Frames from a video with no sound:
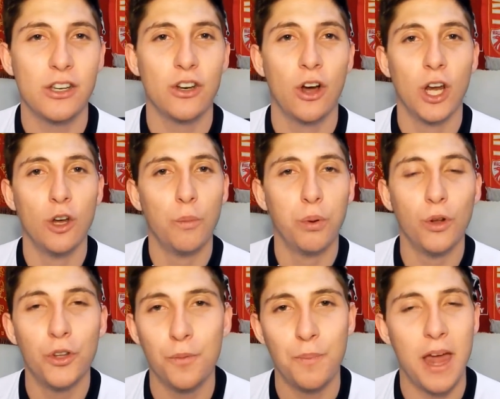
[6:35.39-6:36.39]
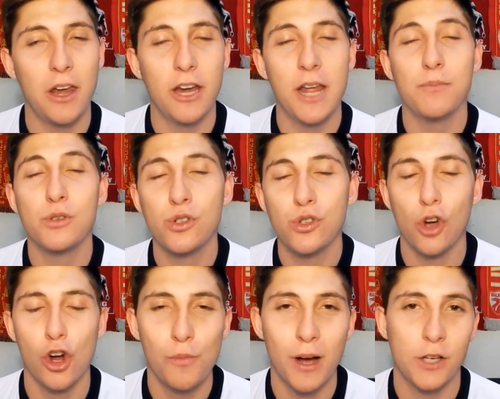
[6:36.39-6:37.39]
You know, Liverpool depend on him
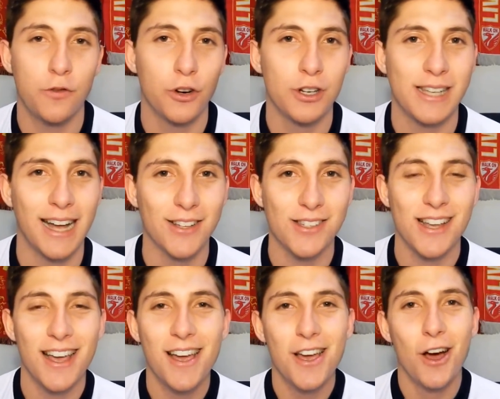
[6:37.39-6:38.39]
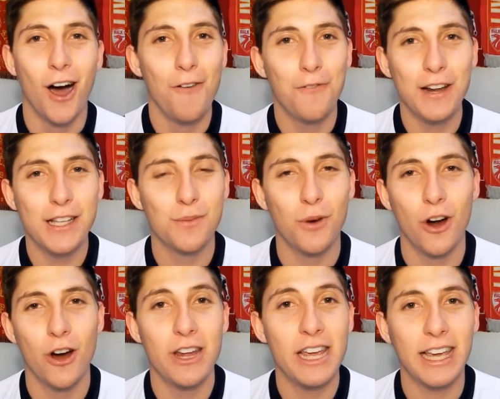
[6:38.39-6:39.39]
so much for results. Hopefully
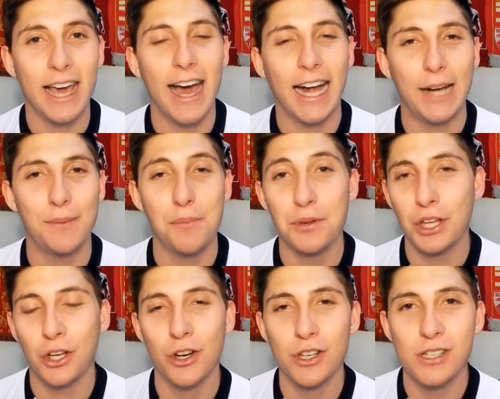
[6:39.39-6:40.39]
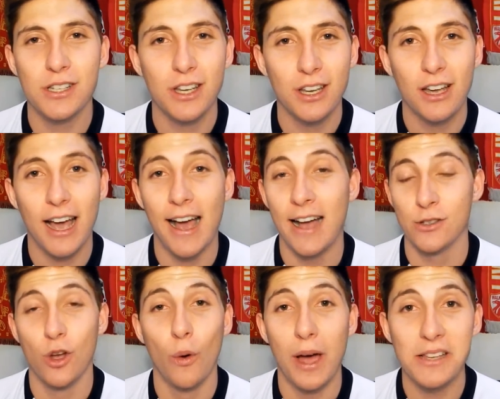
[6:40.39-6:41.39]
tomorrow he can come up with the goods, as
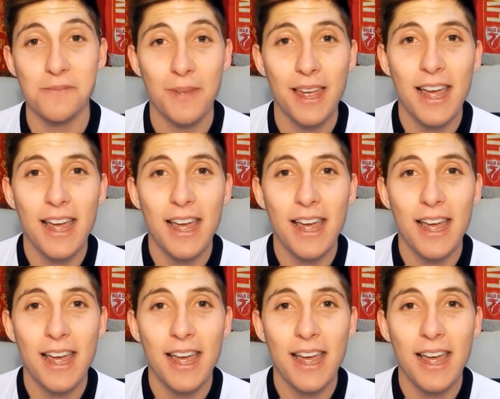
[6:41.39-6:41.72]
always.